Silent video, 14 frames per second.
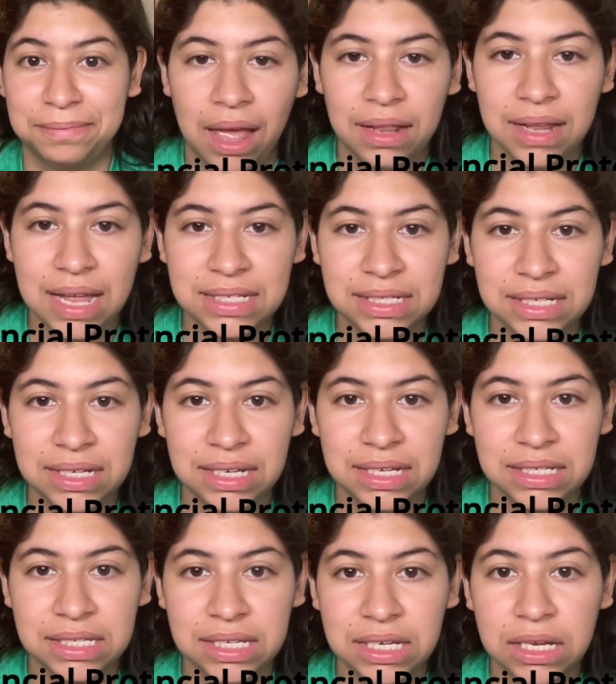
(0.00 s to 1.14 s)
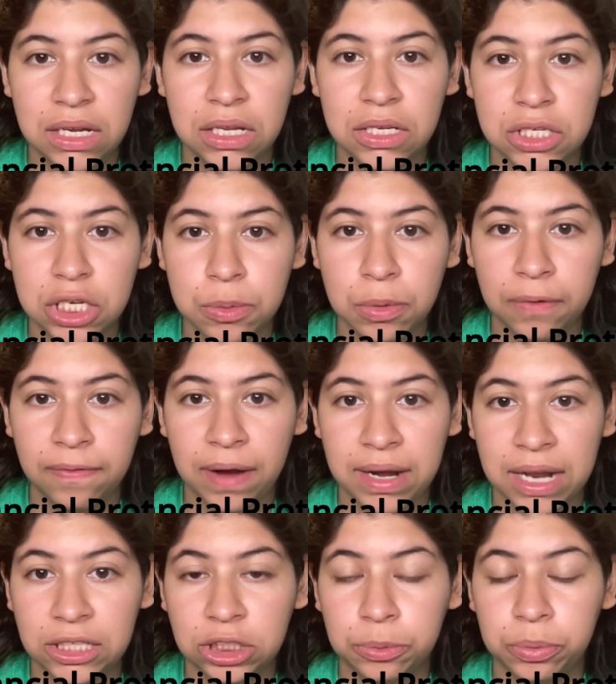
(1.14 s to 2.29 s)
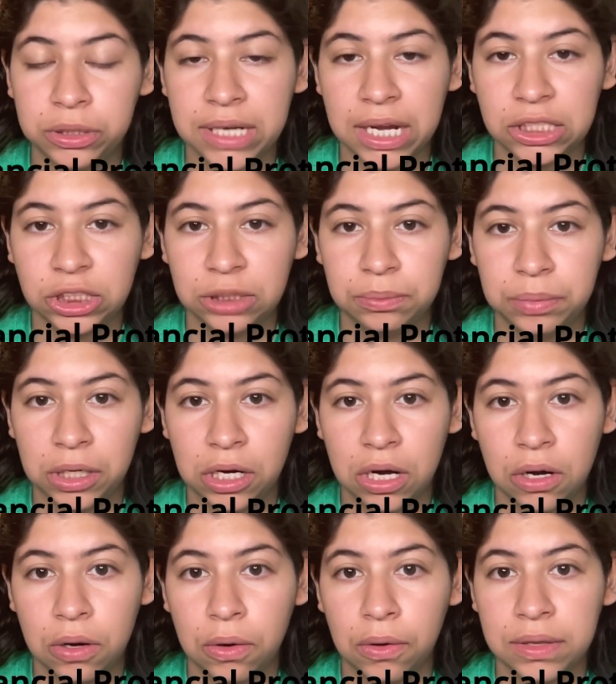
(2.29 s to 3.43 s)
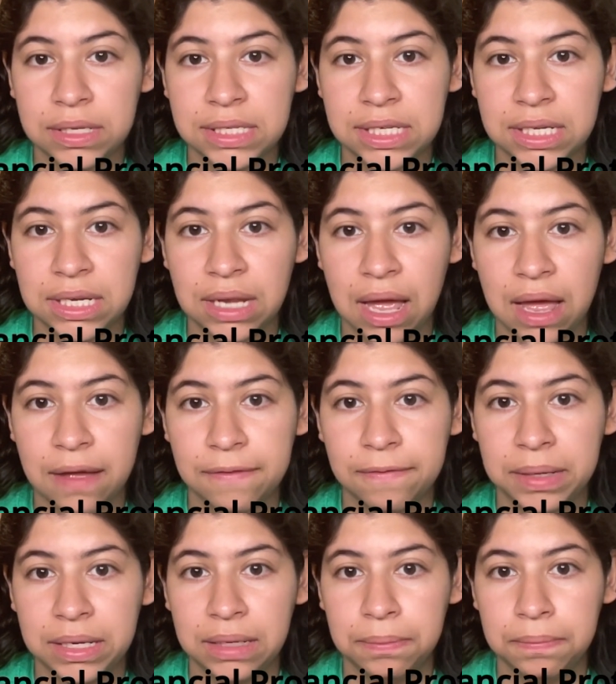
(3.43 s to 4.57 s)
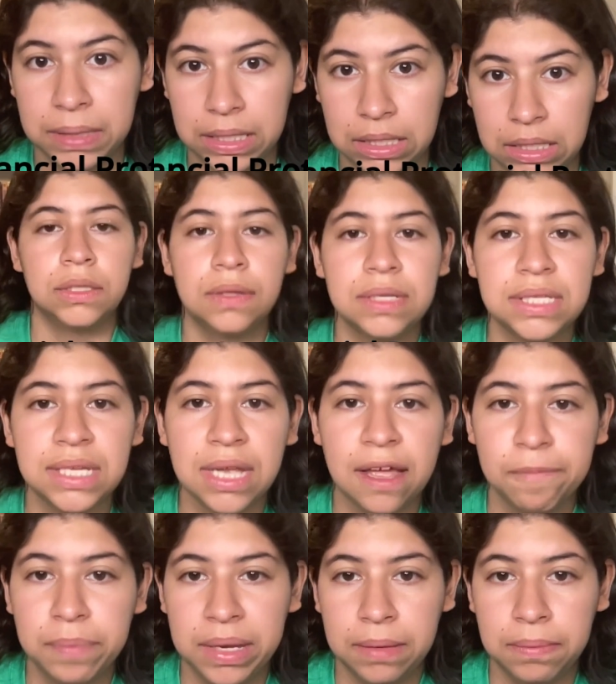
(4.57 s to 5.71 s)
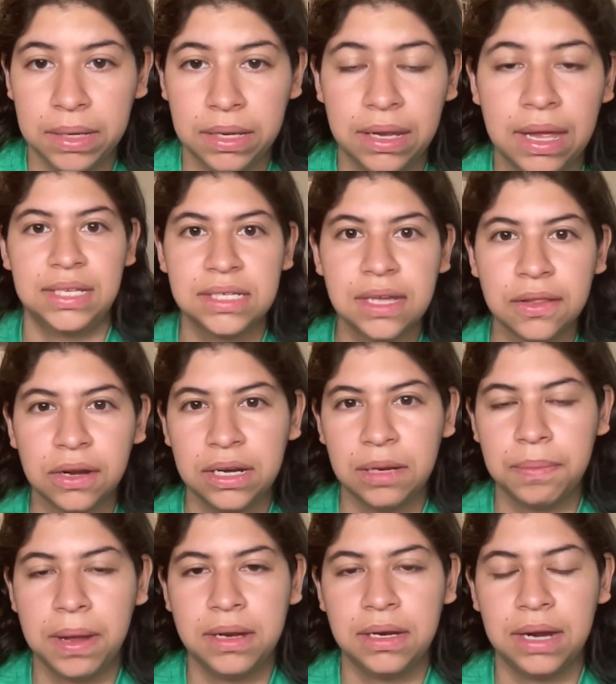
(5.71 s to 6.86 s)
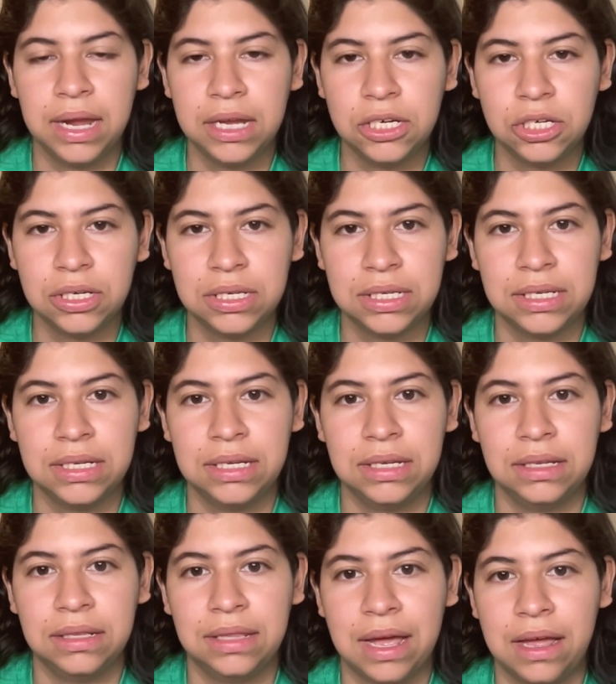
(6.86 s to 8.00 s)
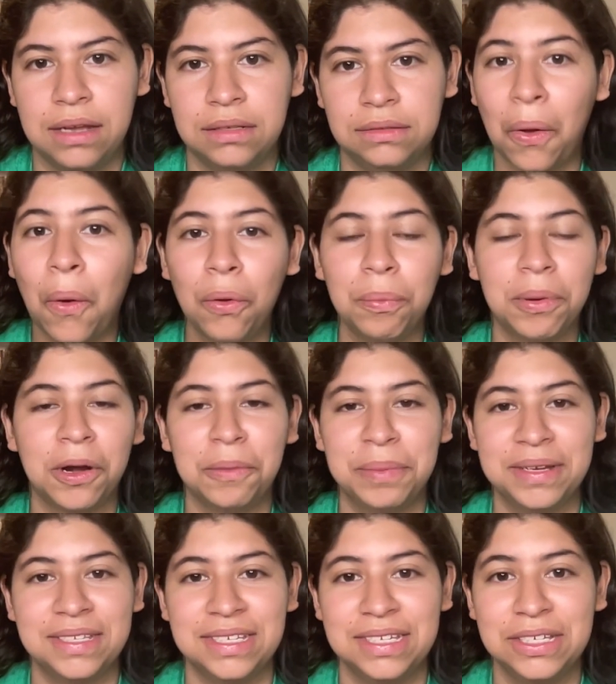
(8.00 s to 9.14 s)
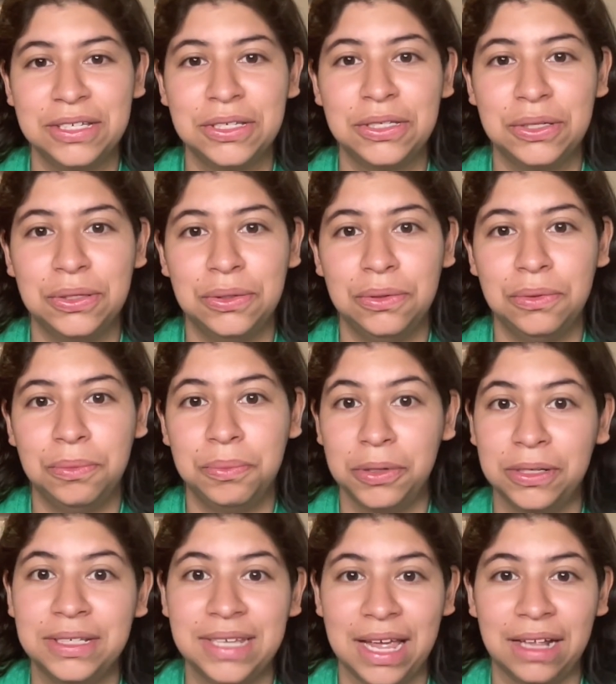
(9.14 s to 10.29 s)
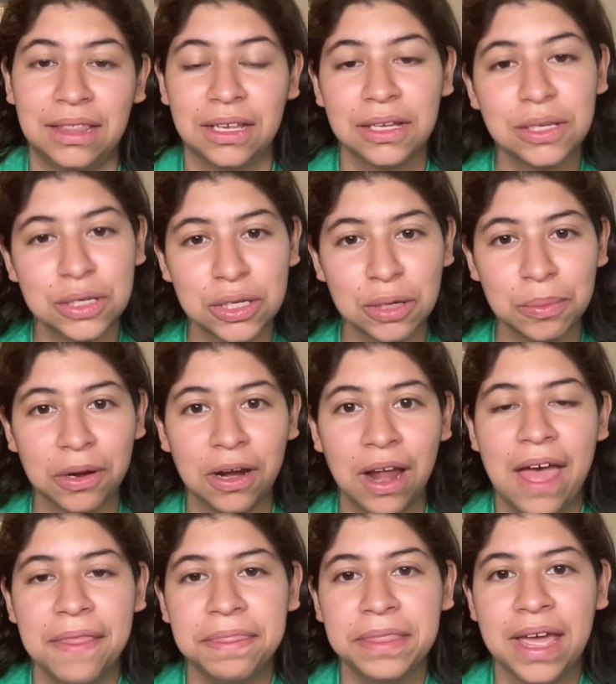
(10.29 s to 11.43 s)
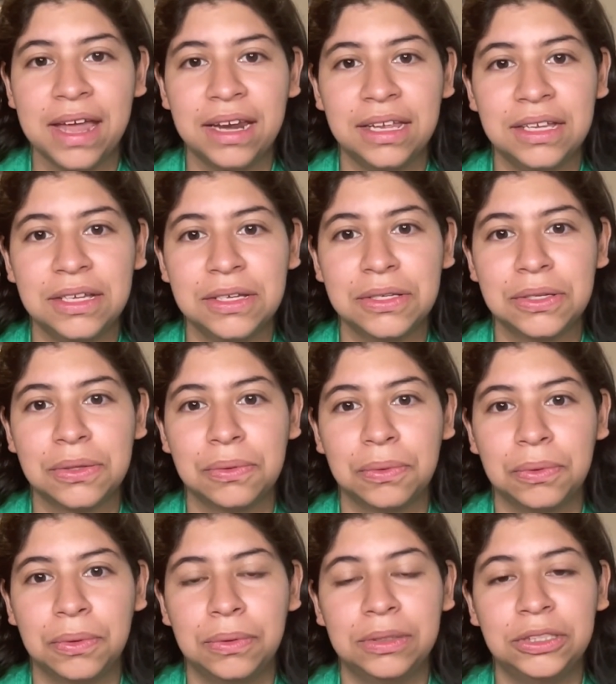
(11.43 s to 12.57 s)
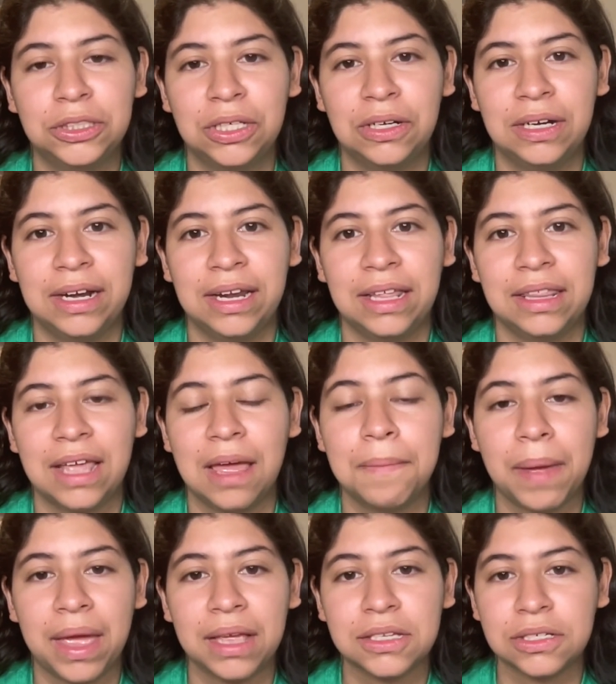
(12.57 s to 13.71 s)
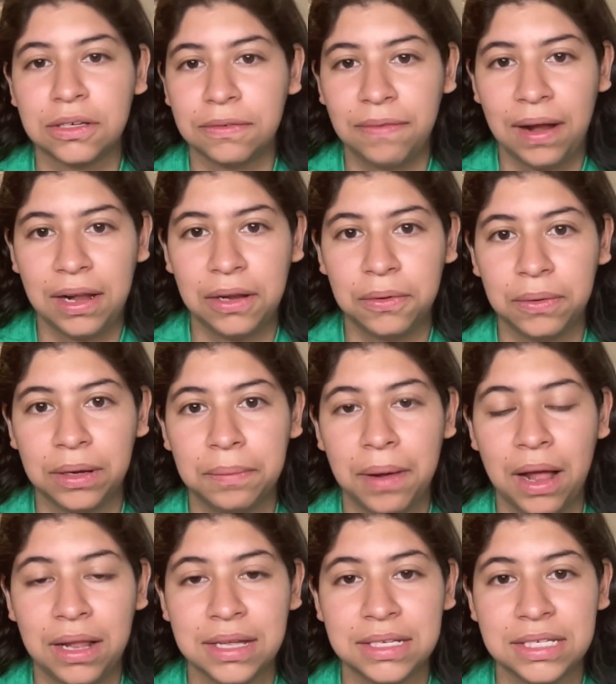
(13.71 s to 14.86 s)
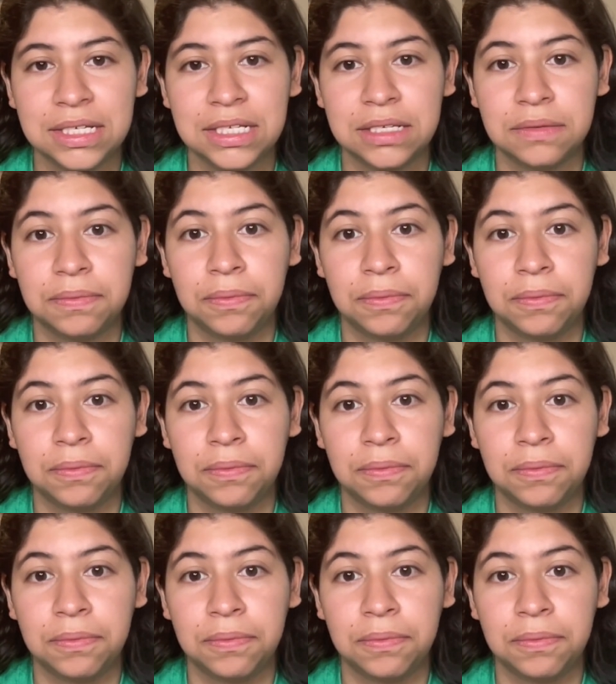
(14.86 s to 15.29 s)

And lastly is the Consumer Financial Protection Bureau, or the C F P B. So the C F P B is another independent agency that whole purpose is is to protect the consumer, and that is through ensuring that banks are following policies